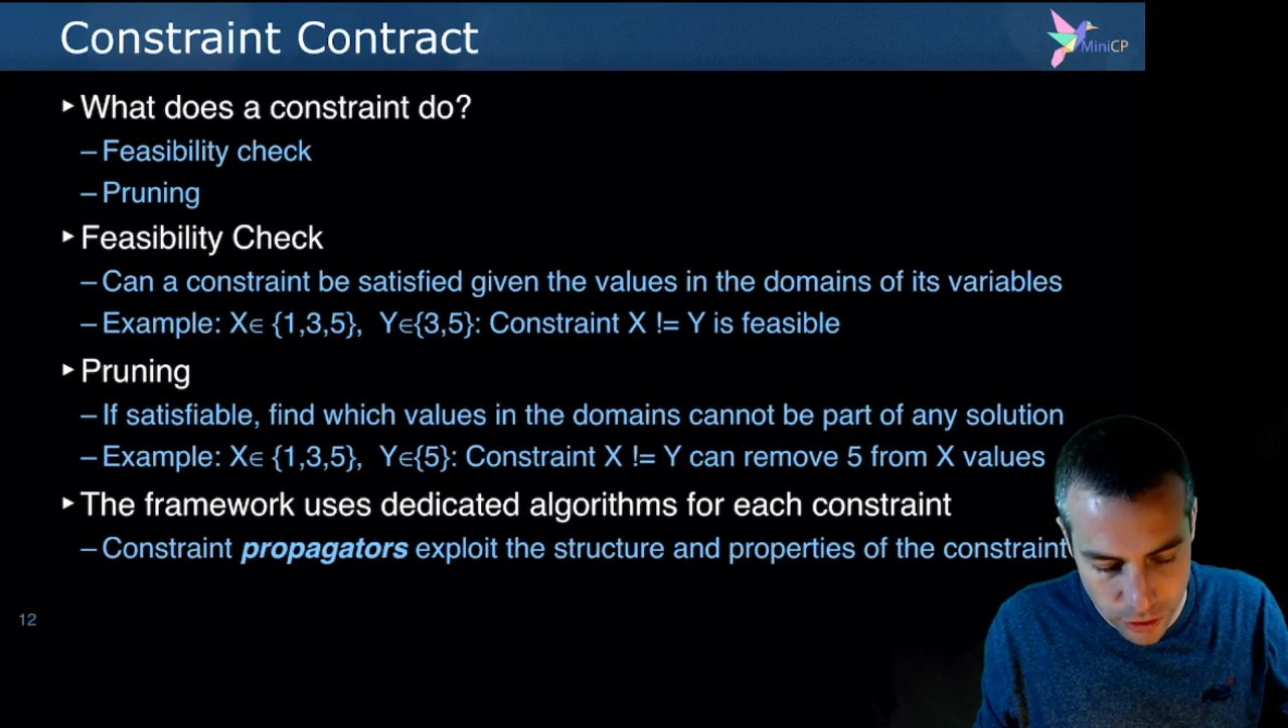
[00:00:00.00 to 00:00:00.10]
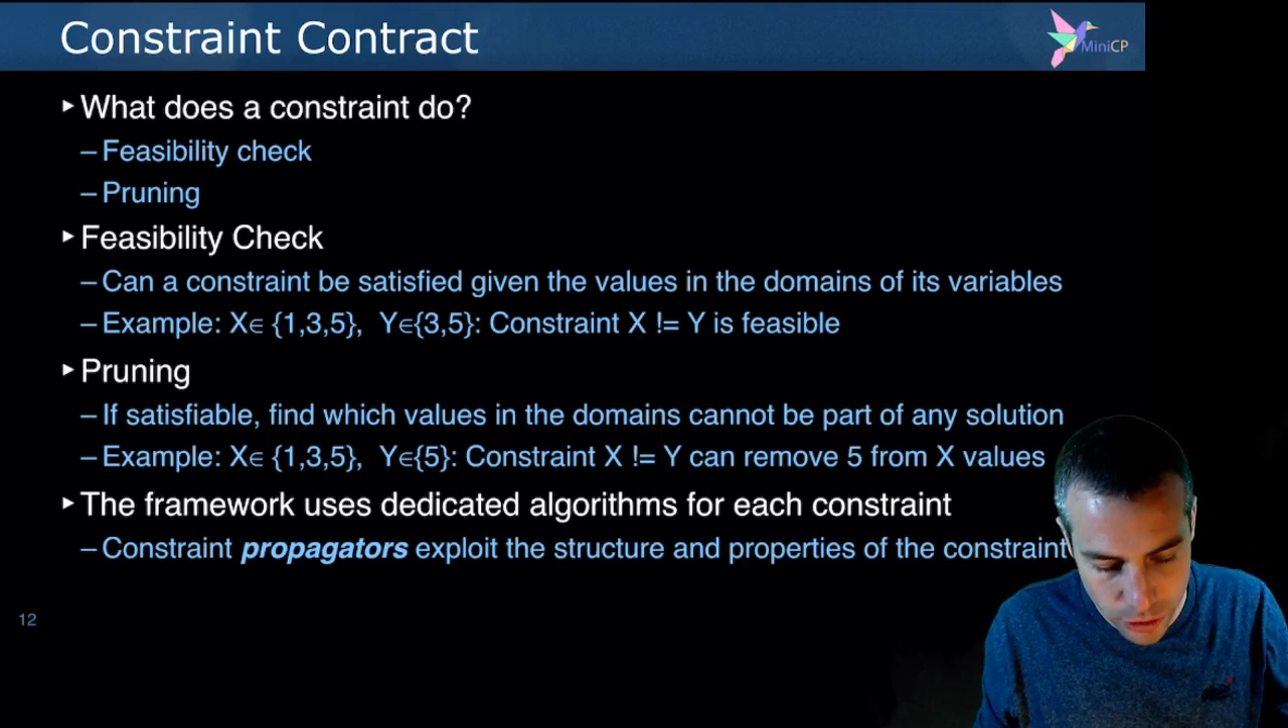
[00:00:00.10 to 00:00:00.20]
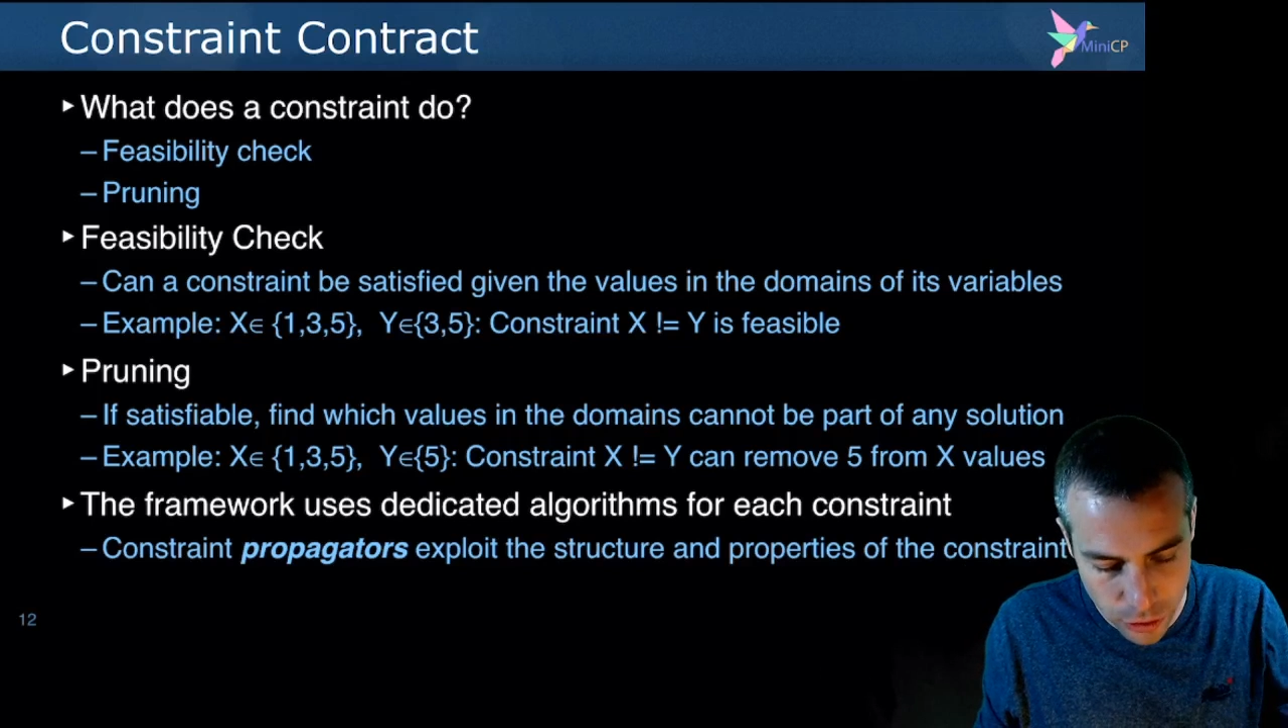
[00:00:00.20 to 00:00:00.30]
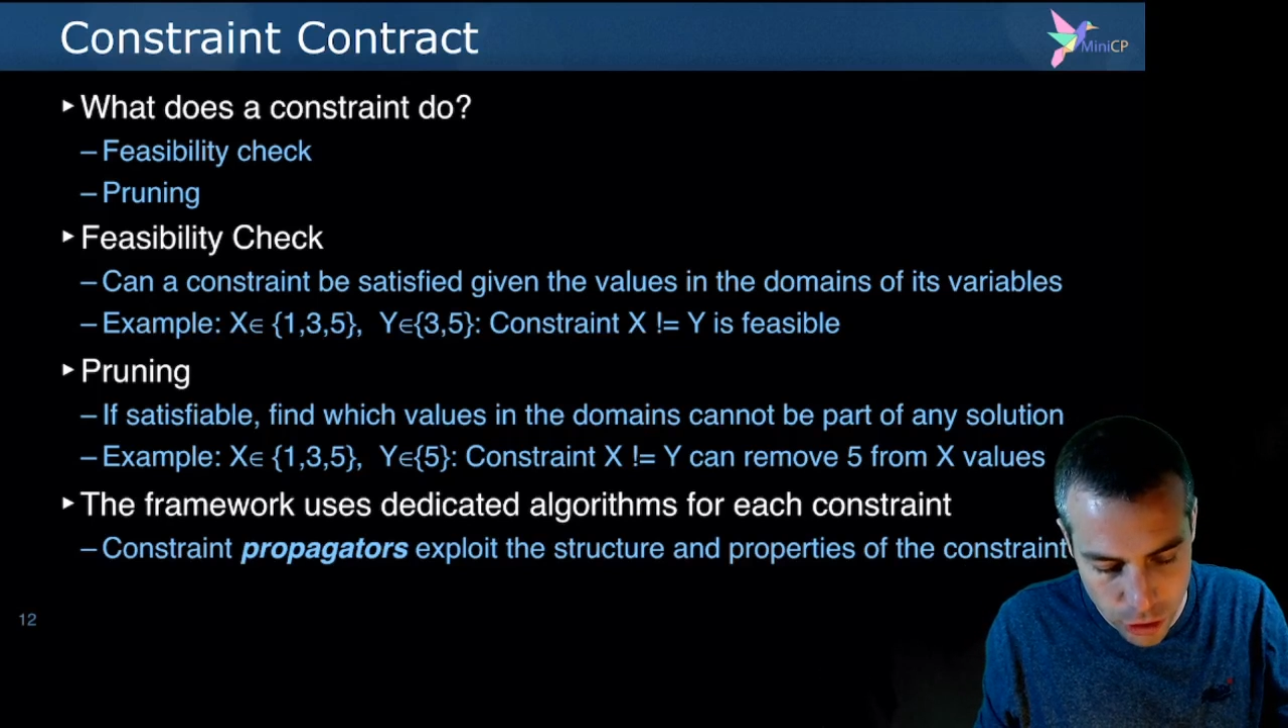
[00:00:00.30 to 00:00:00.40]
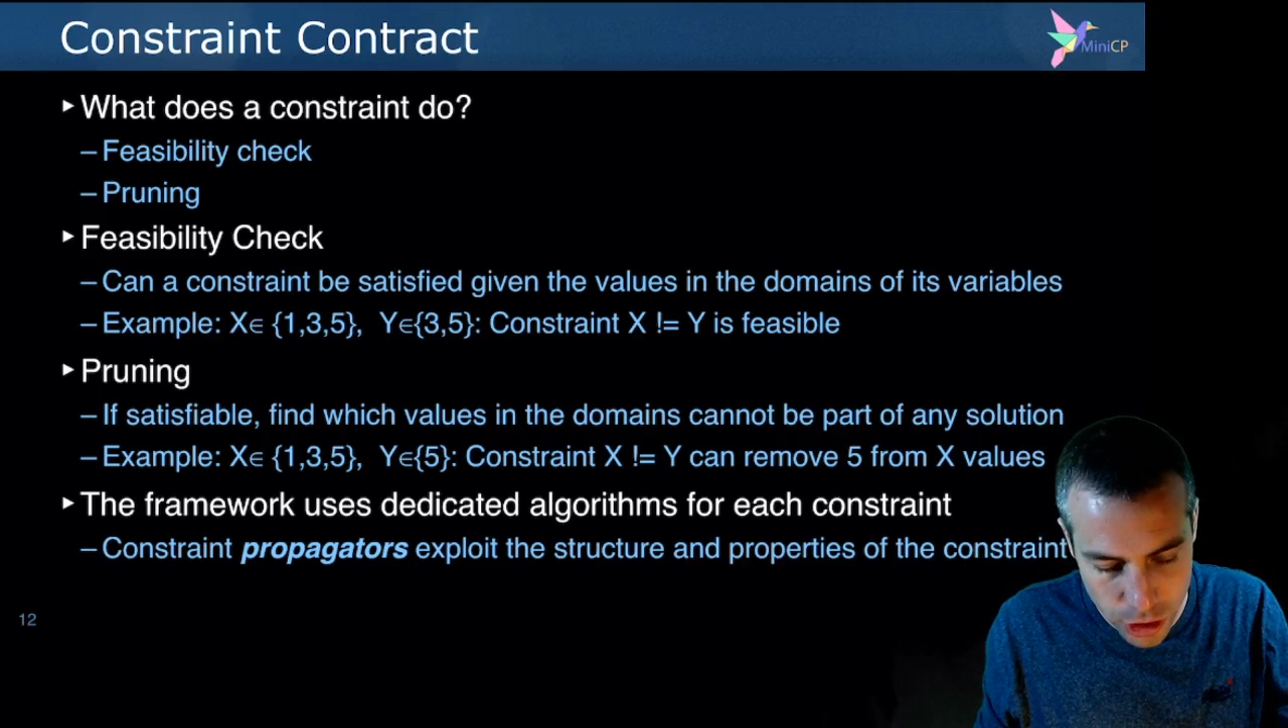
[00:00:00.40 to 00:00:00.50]

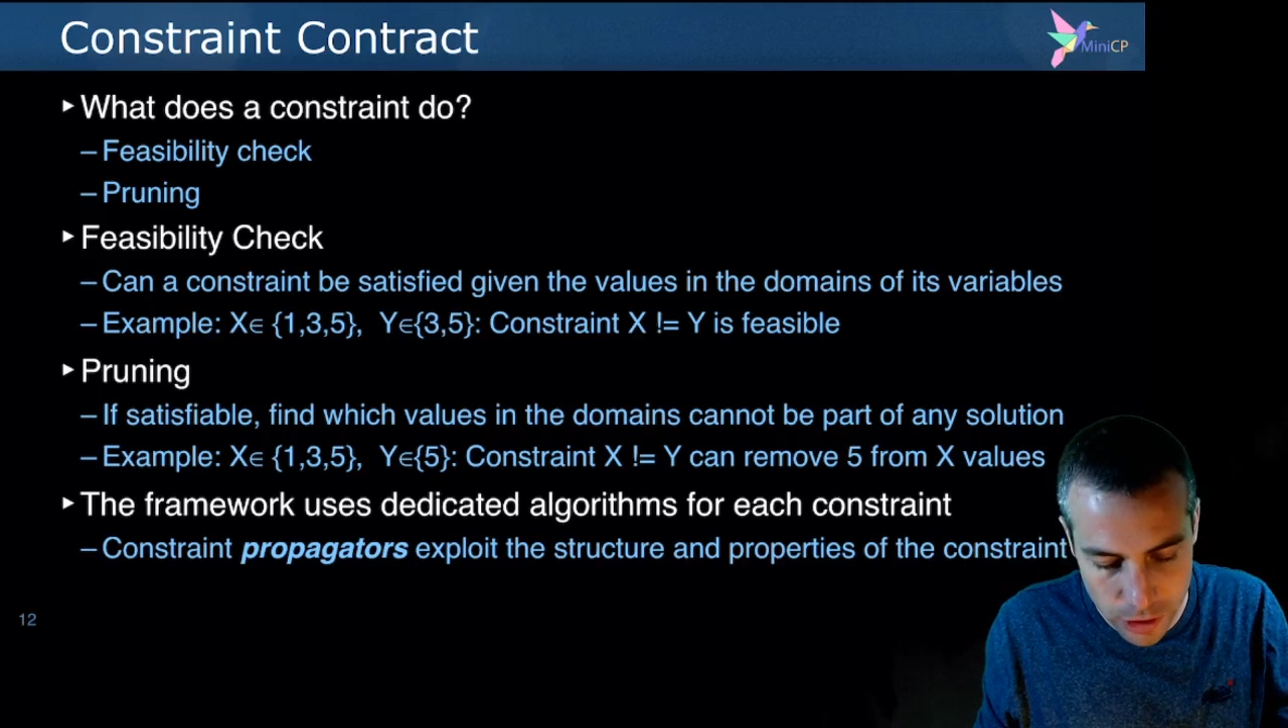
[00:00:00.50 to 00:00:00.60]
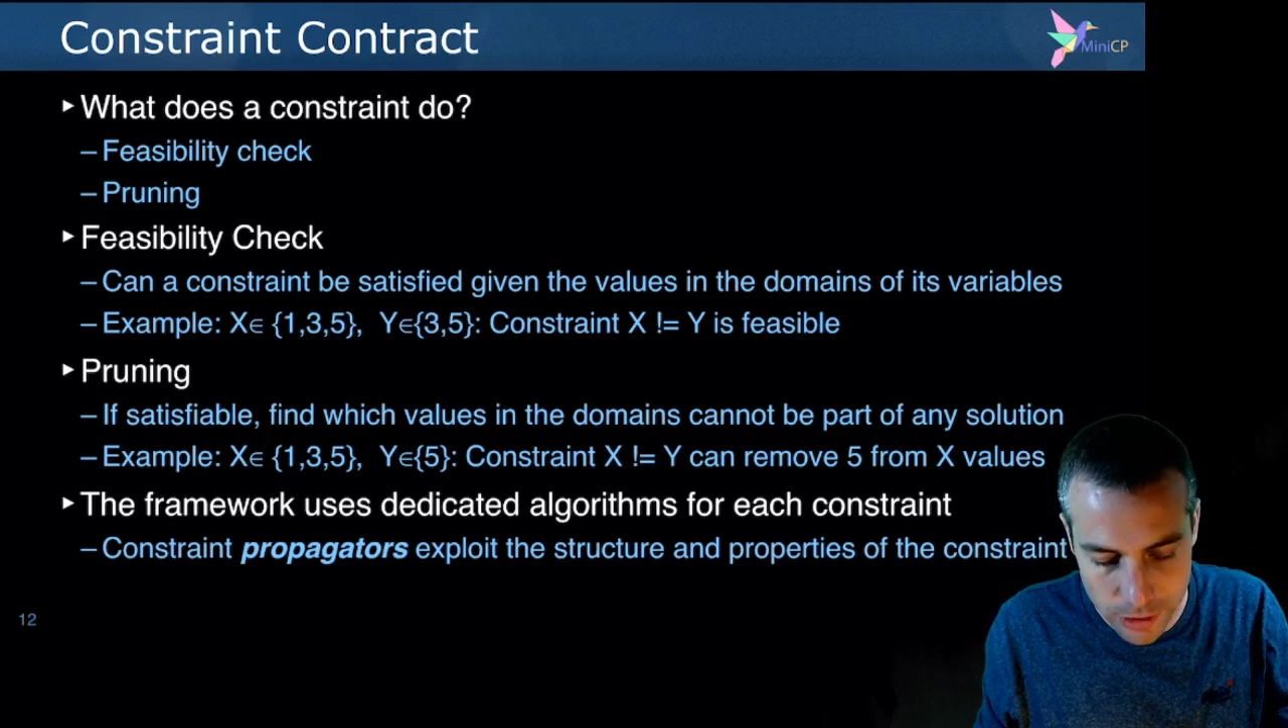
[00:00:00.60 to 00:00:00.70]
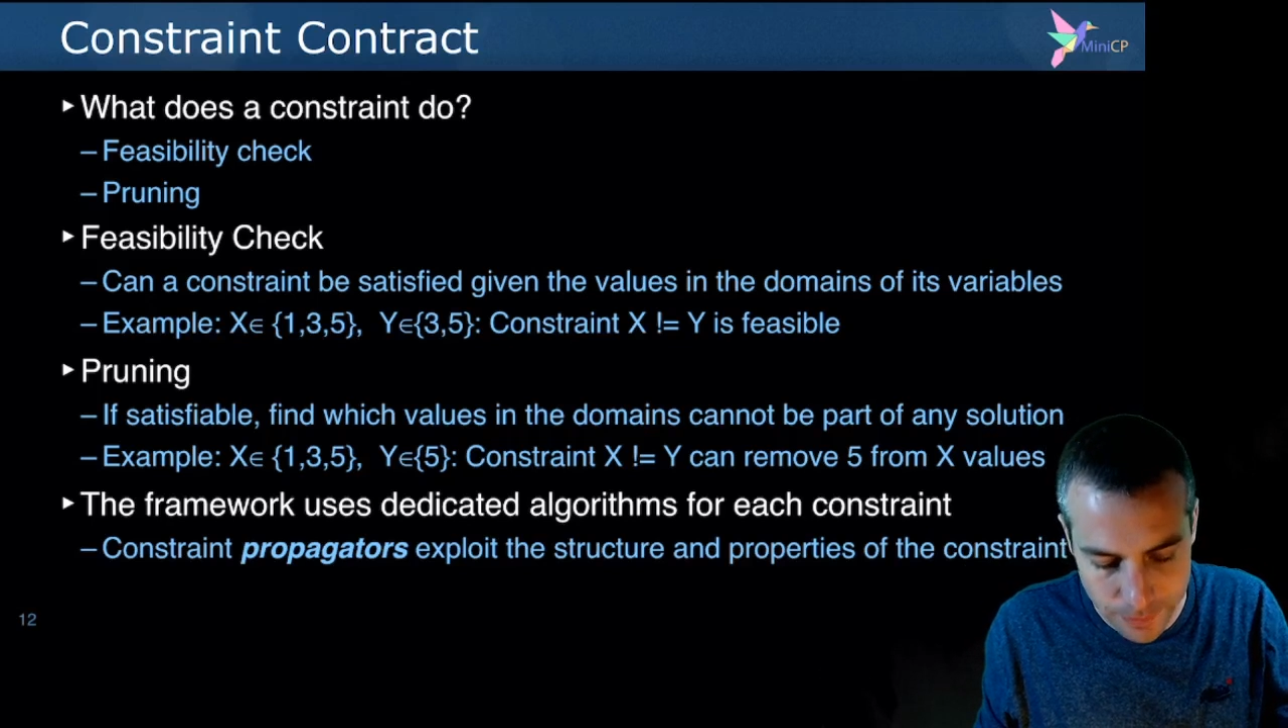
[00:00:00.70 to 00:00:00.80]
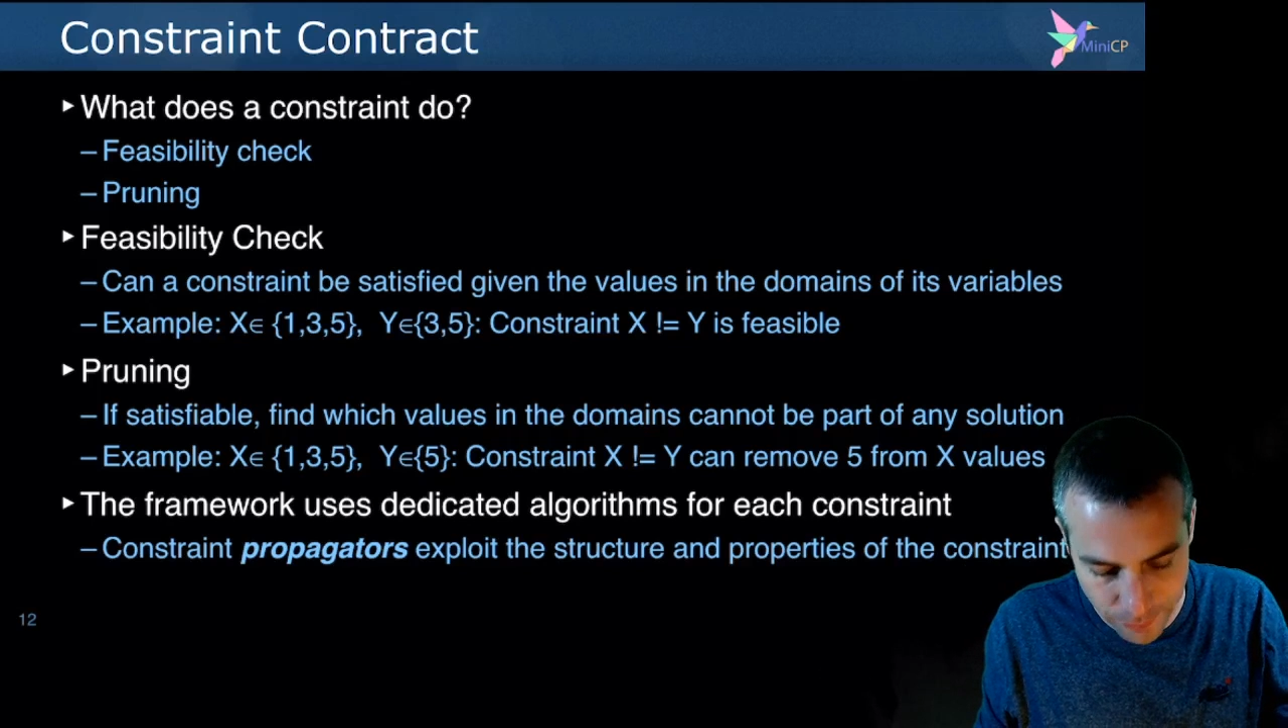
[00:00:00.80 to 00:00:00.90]
solutions.